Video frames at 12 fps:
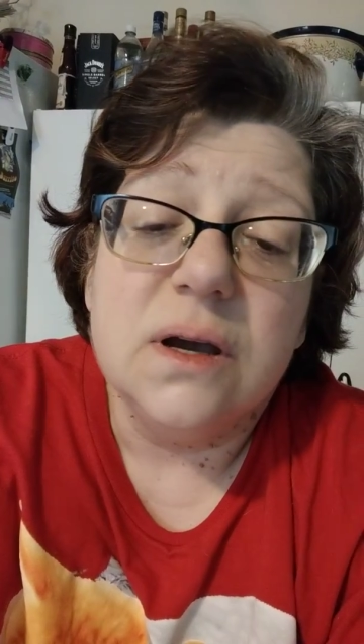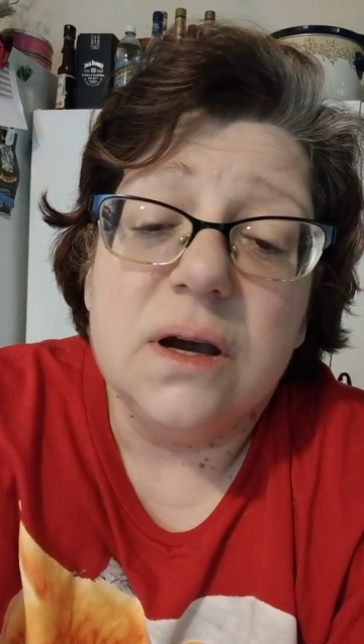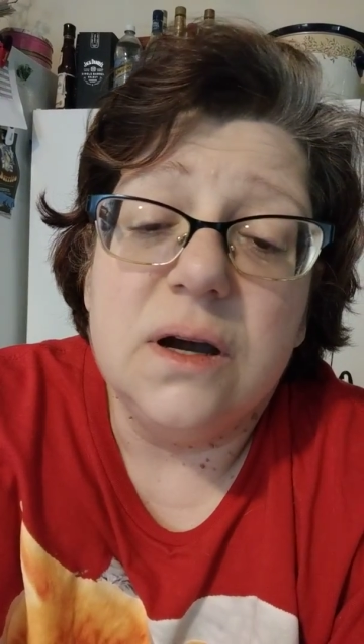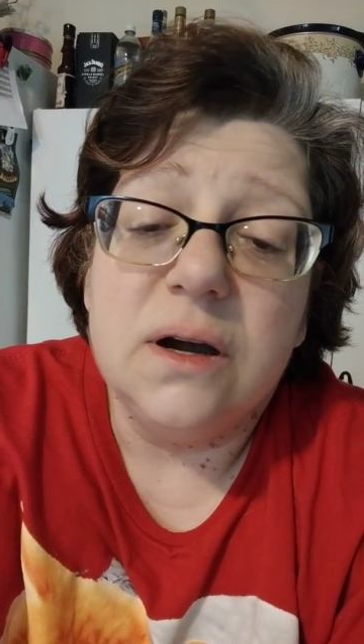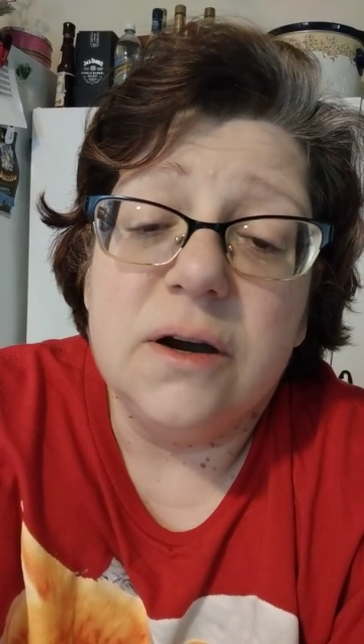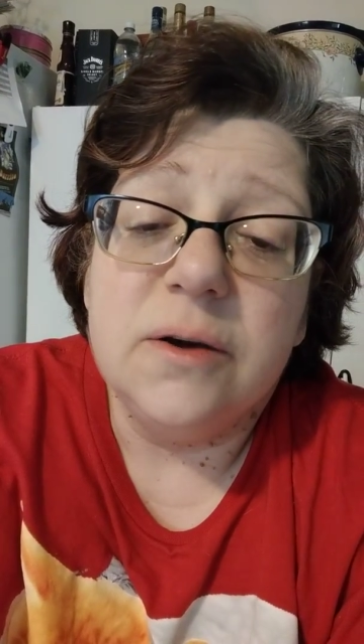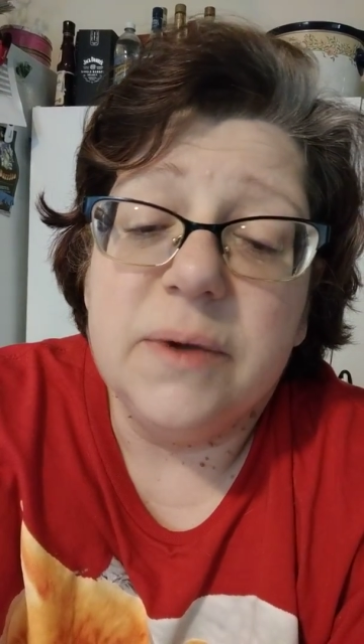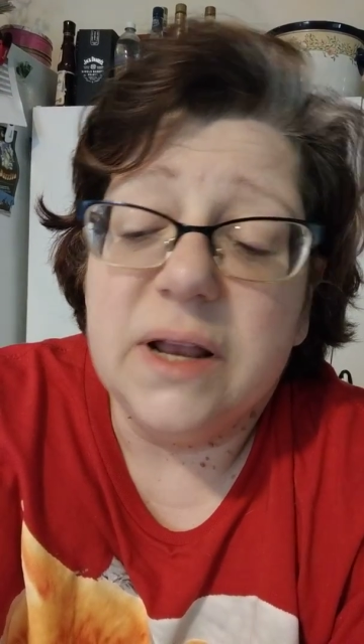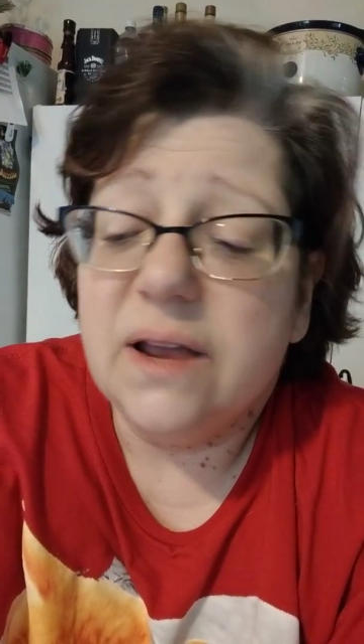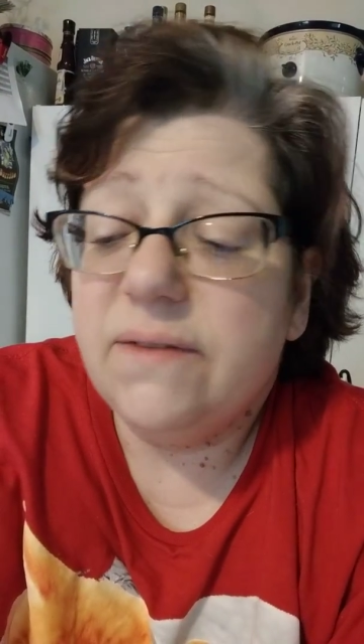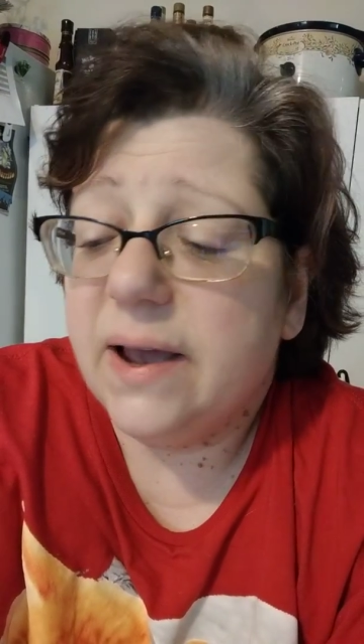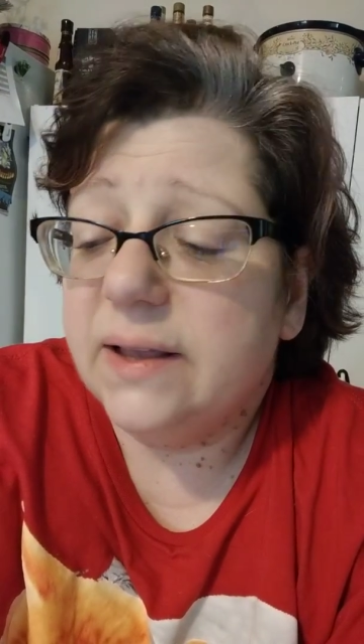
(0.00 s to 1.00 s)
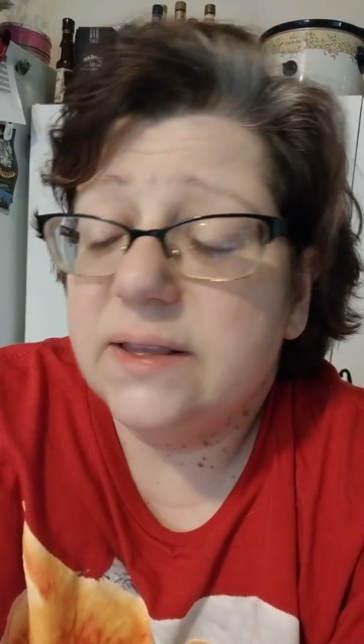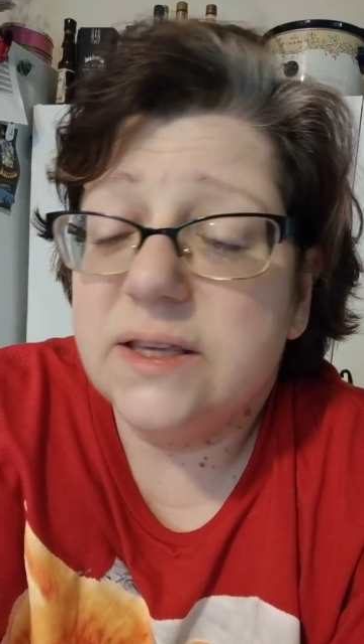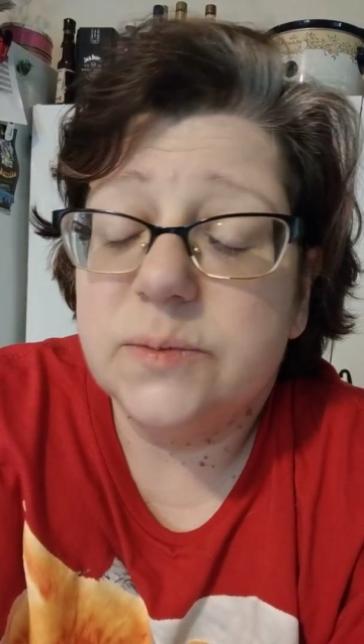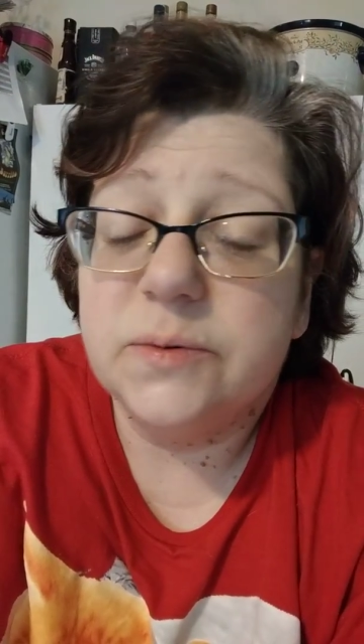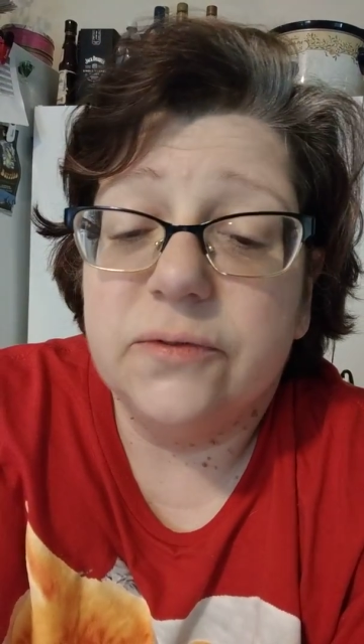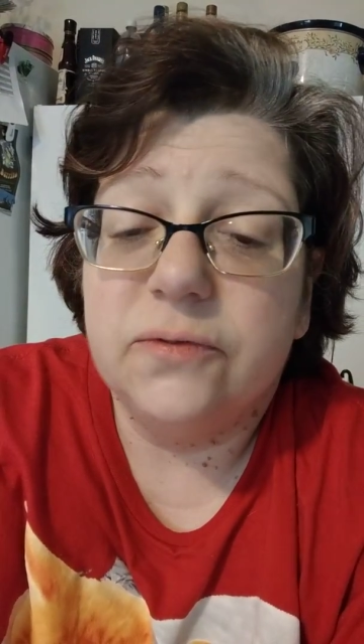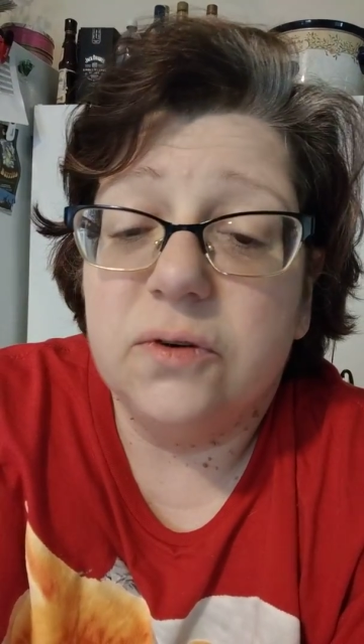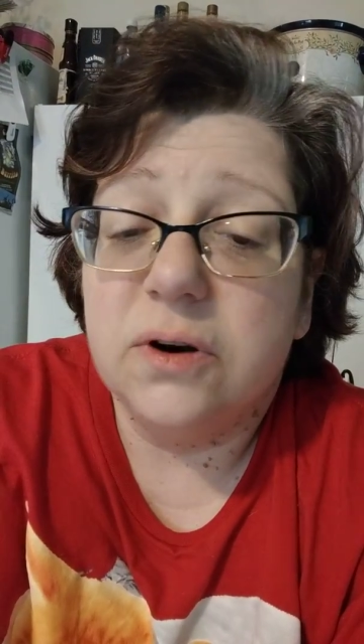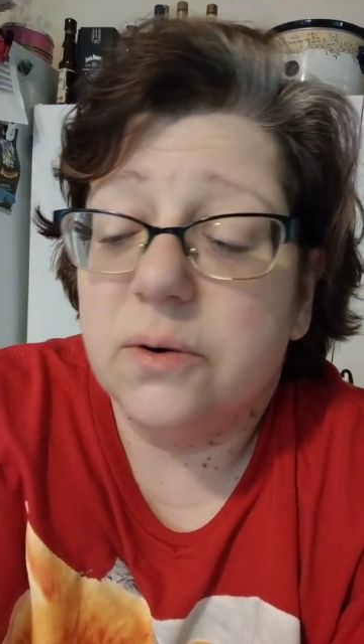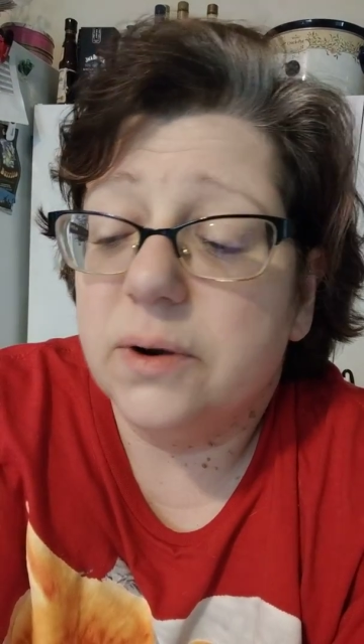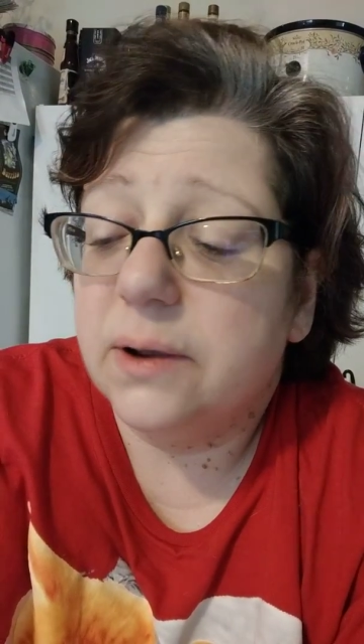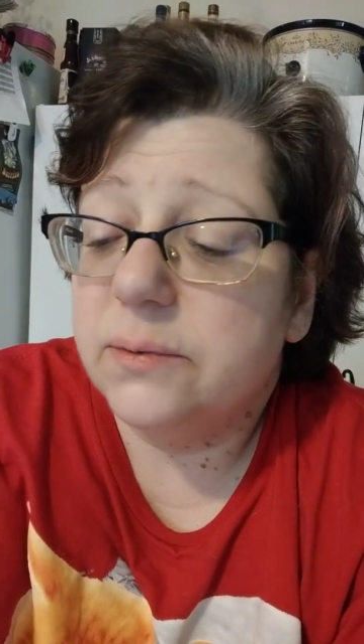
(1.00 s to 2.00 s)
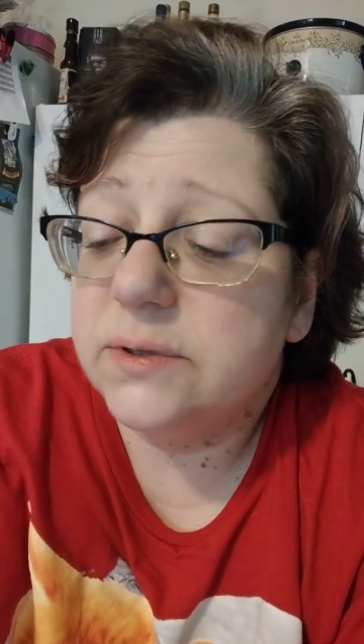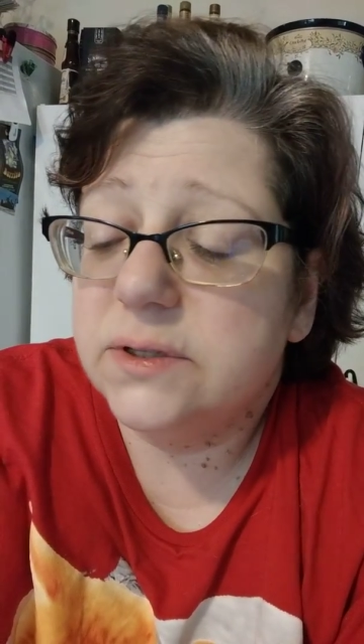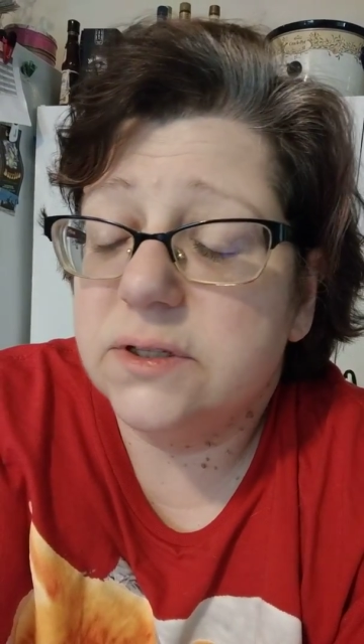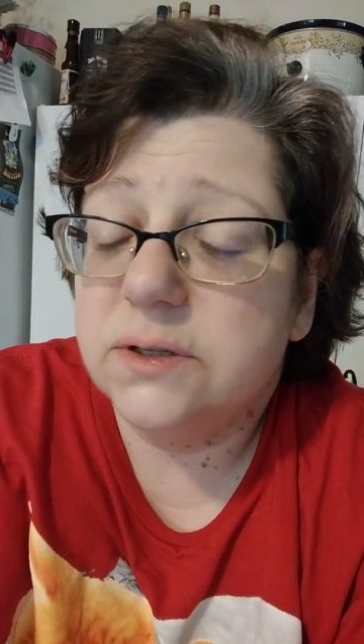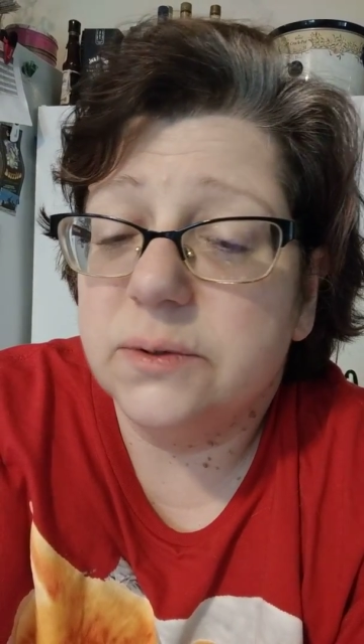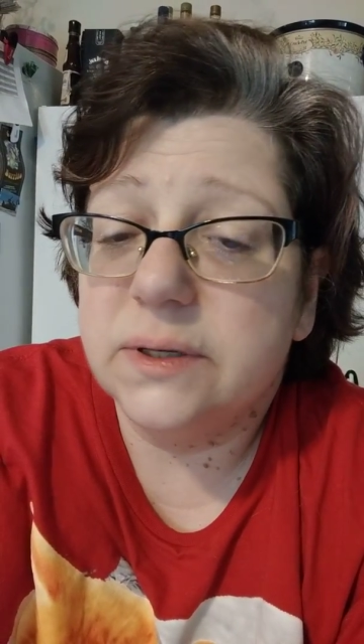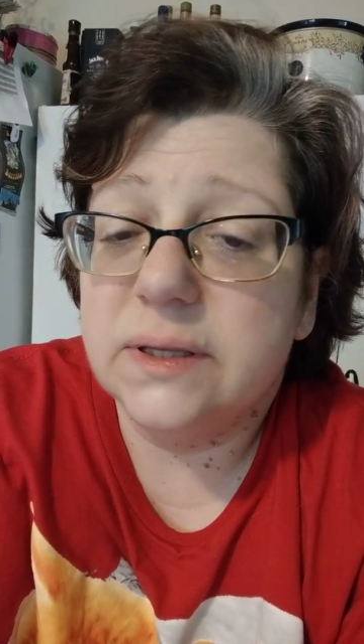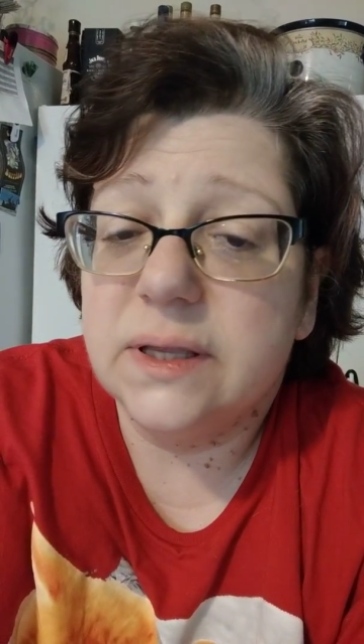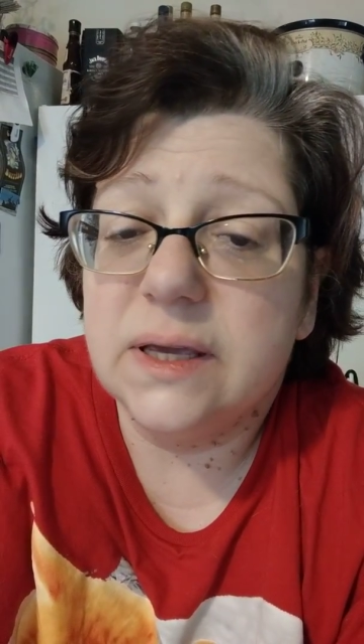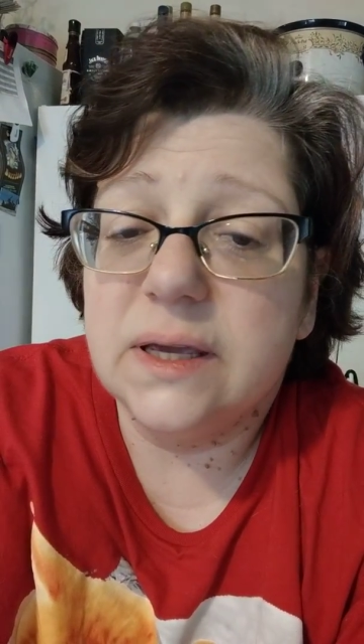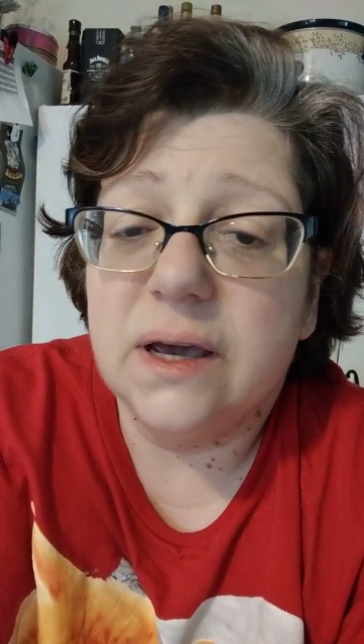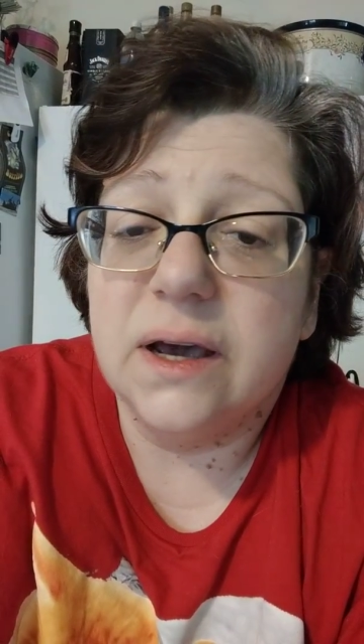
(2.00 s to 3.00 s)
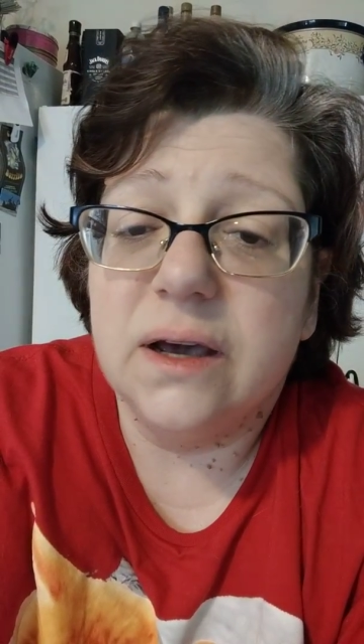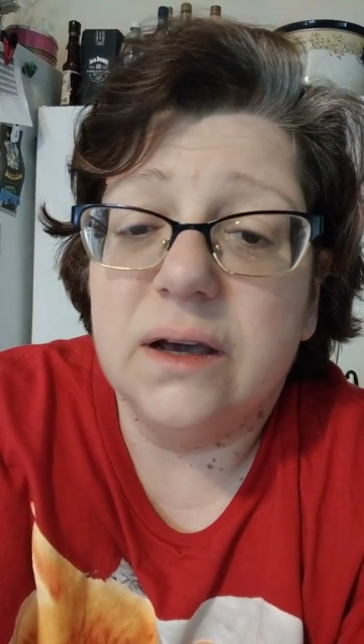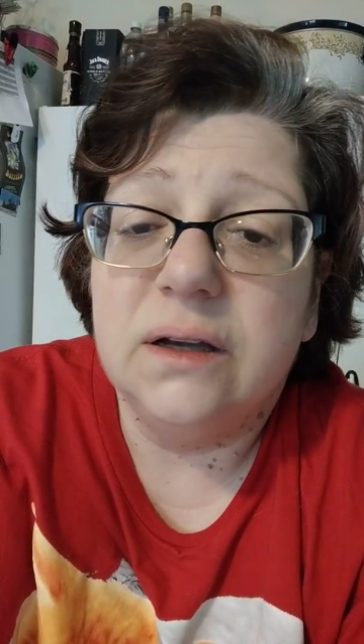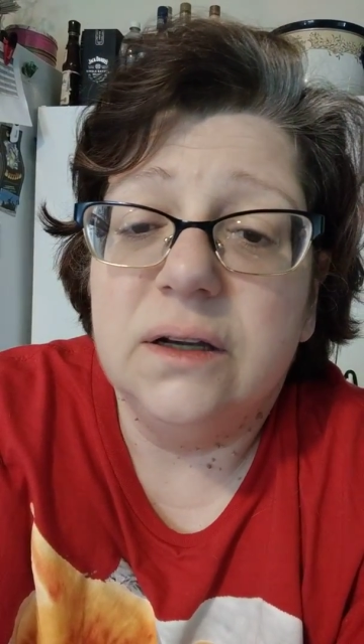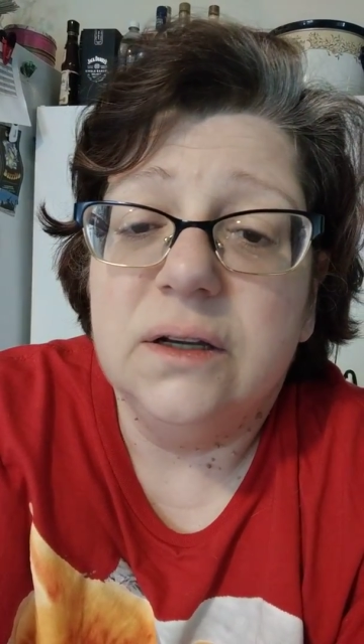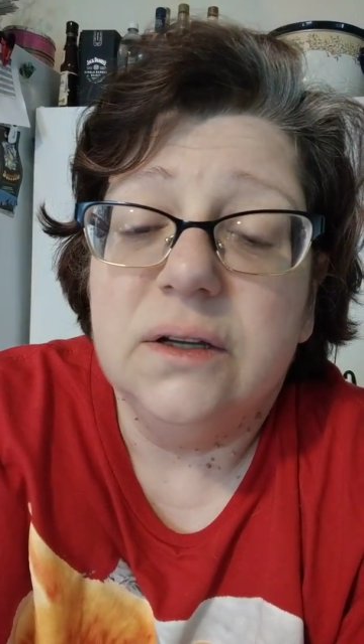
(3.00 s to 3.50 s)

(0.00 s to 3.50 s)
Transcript: and I've had these before when I was doing the